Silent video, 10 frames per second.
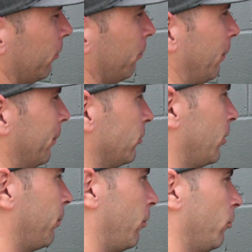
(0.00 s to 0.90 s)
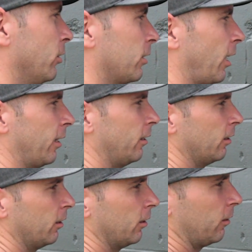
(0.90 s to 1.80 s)
be built up on one side.
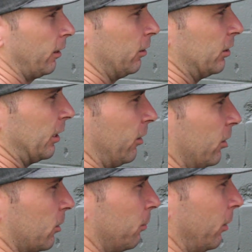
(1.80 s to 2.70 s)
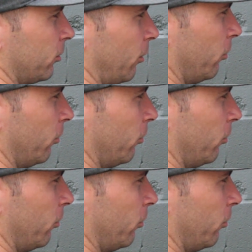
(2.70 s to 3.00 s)
Like you see how this is built on